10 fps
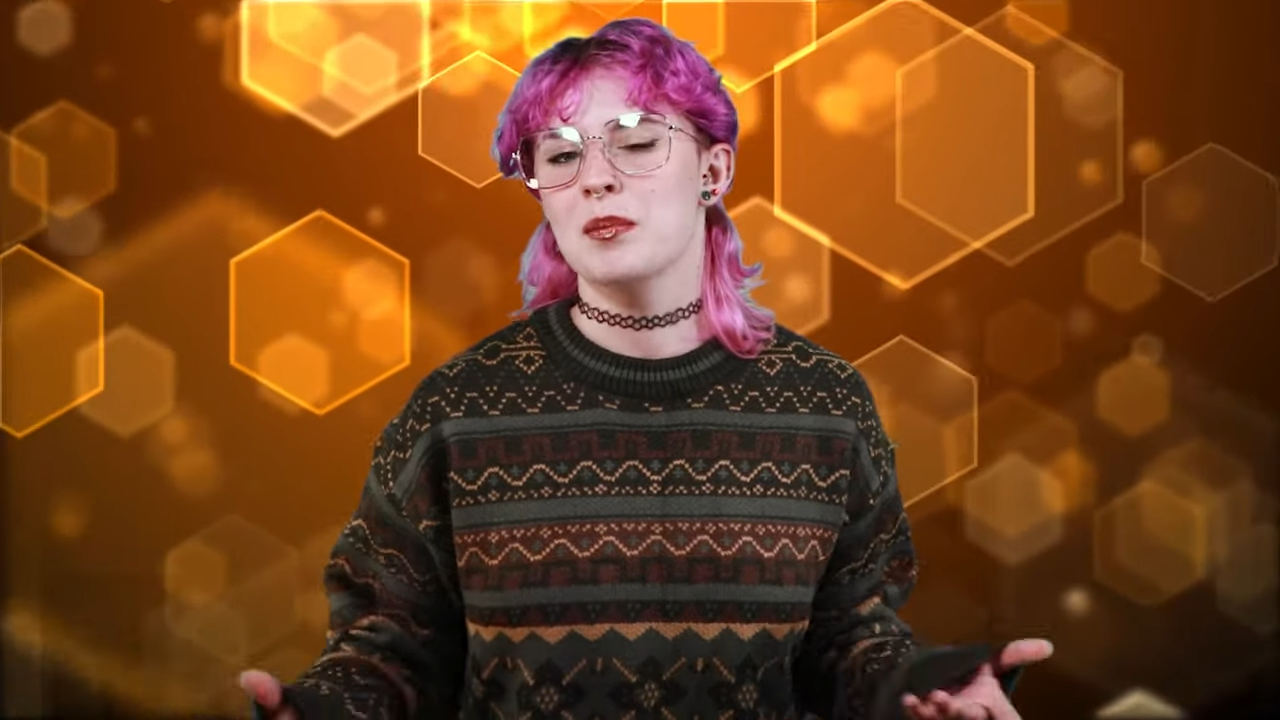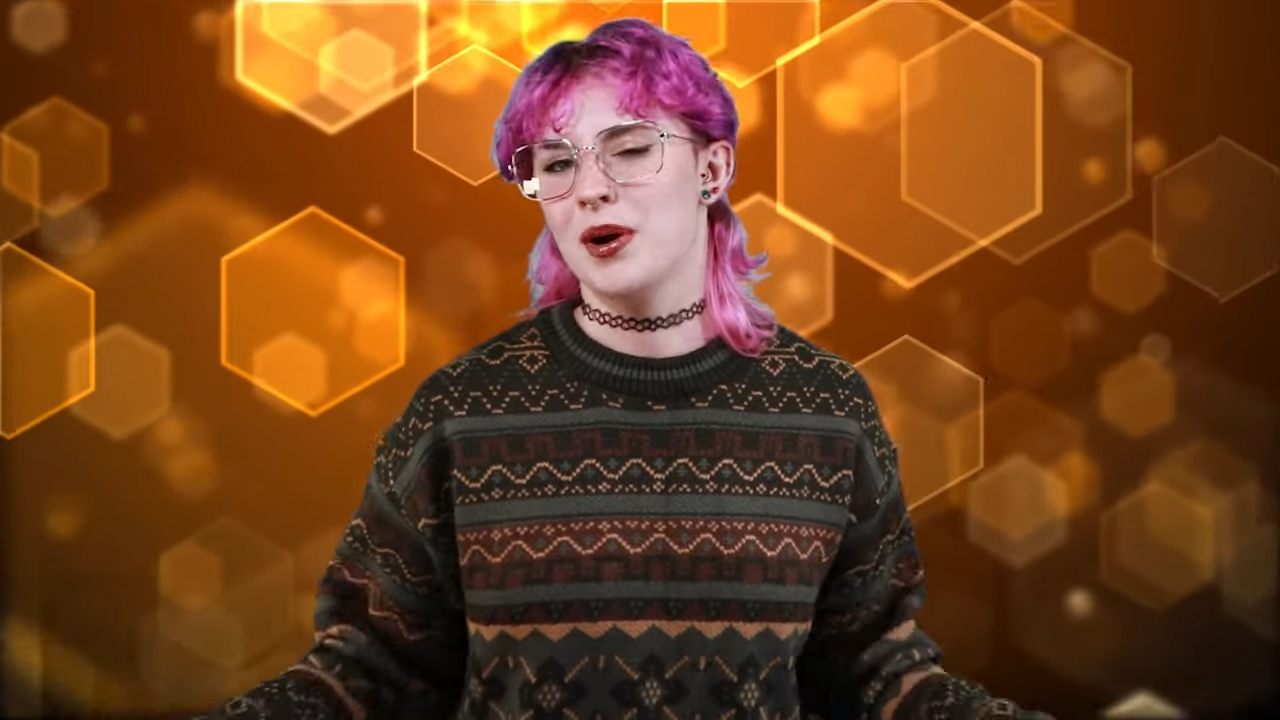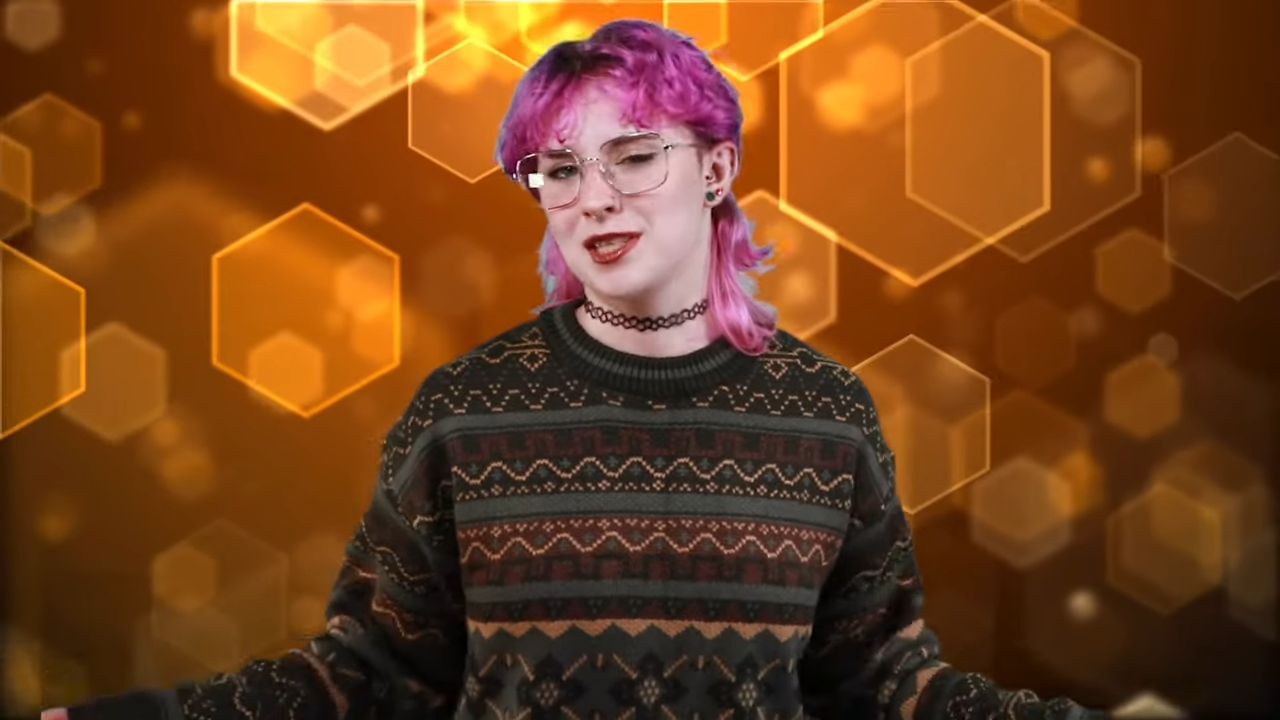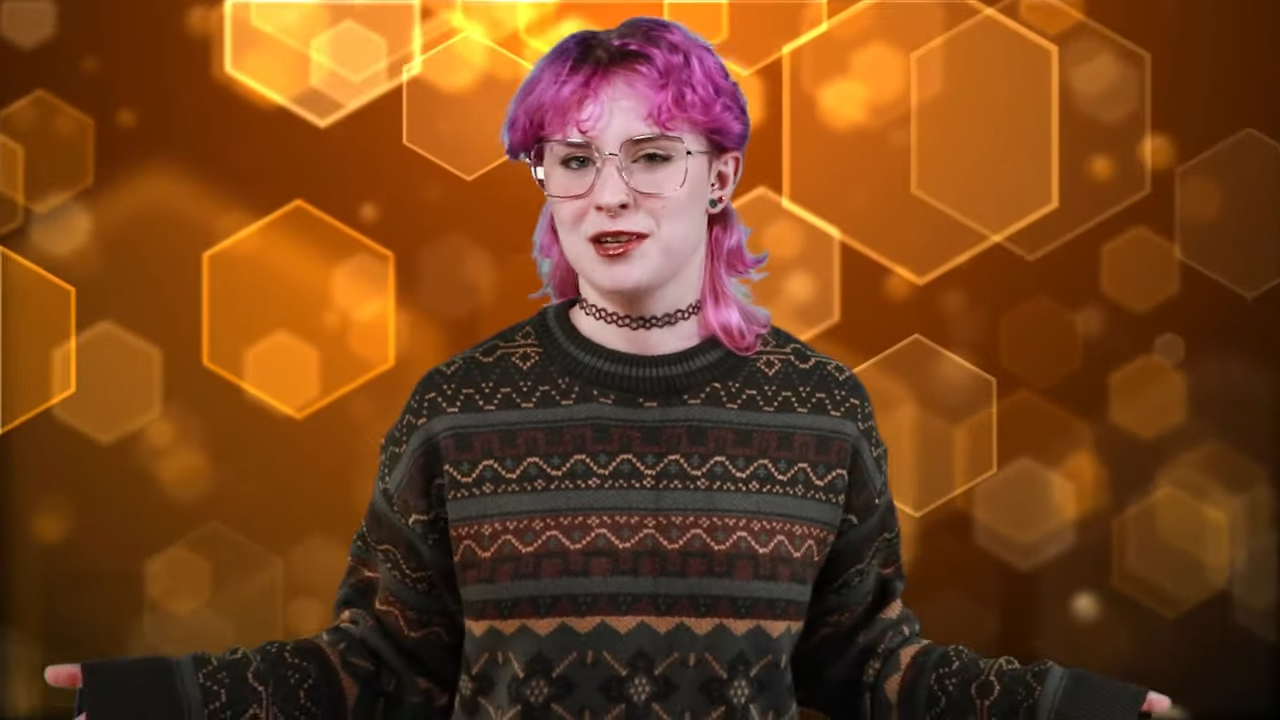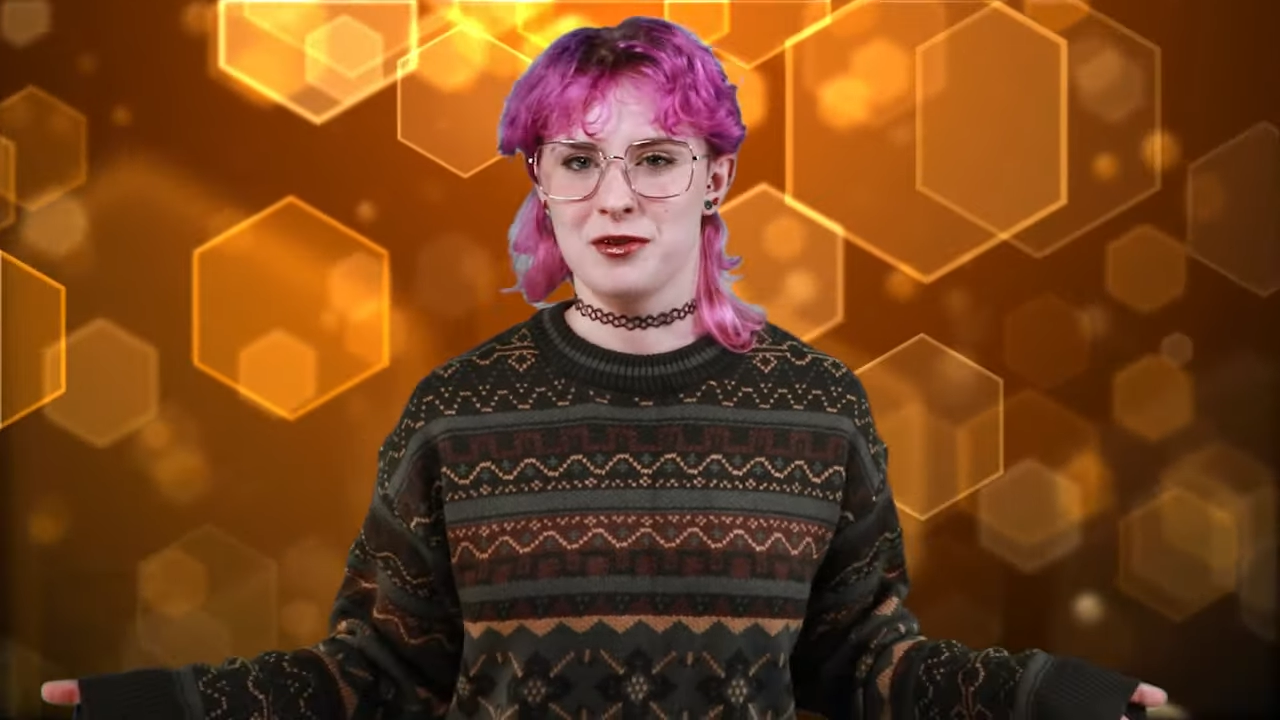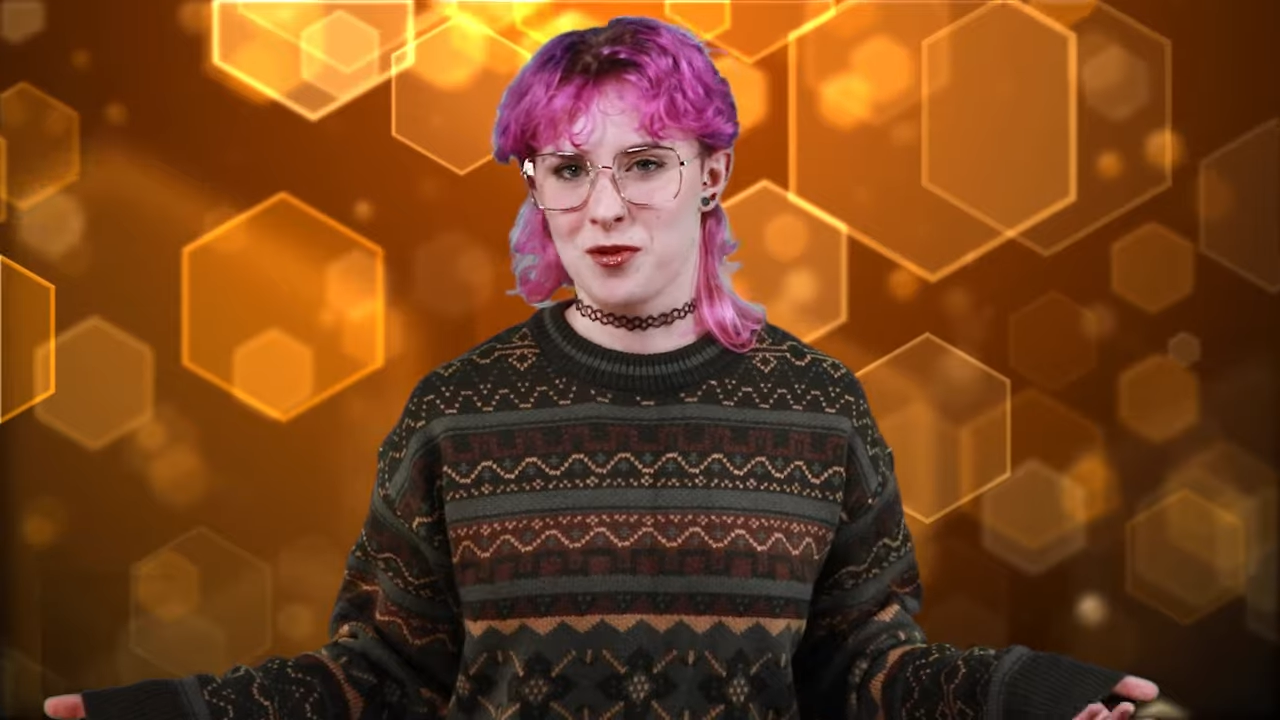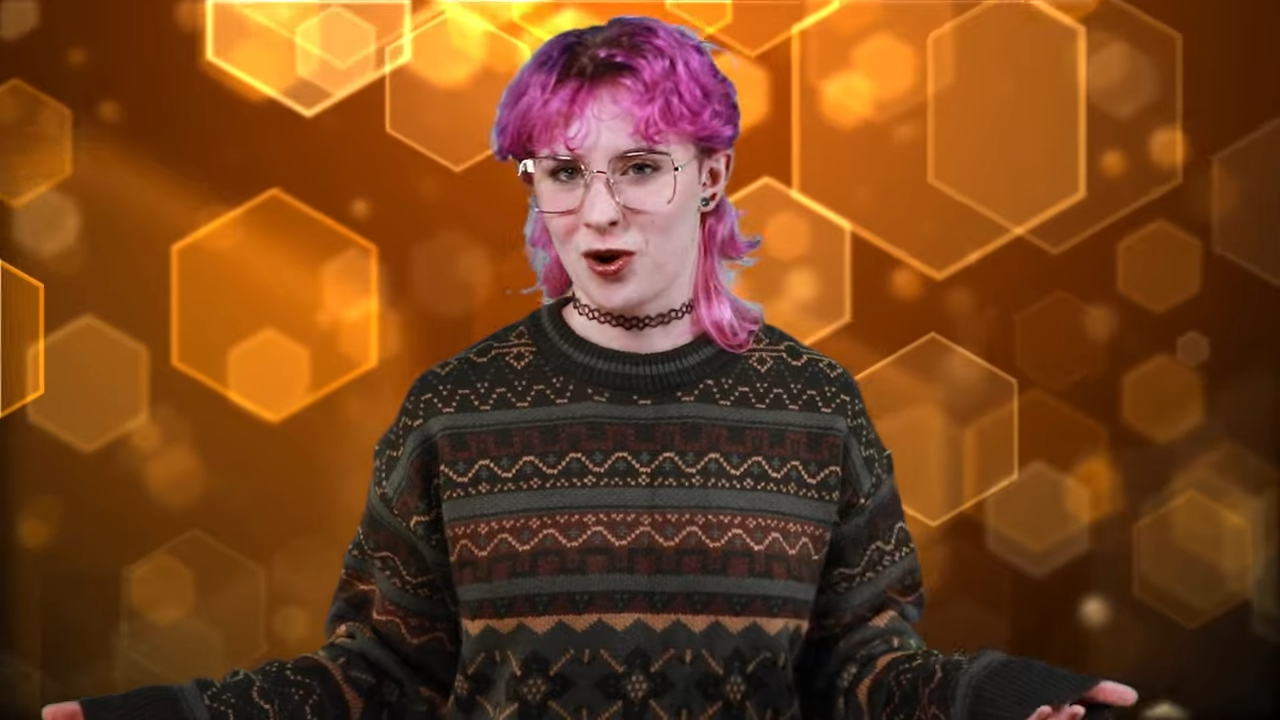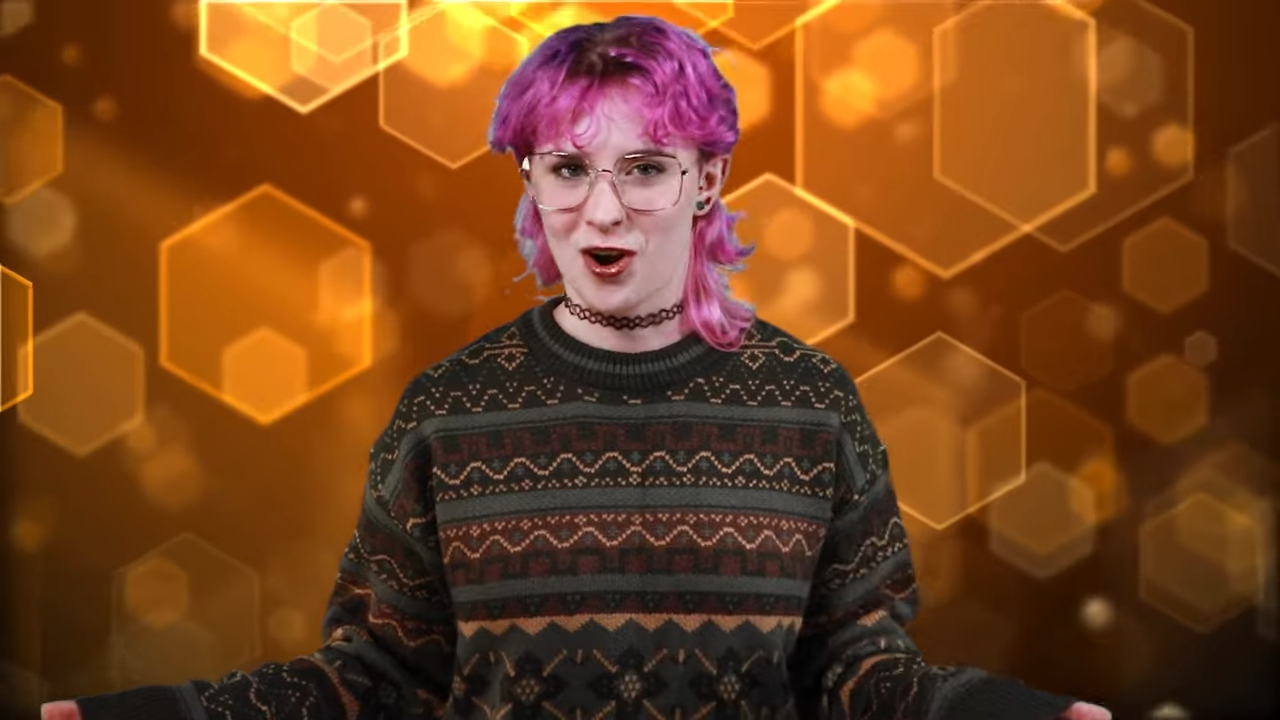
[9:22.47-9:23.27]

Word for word: buzzing for more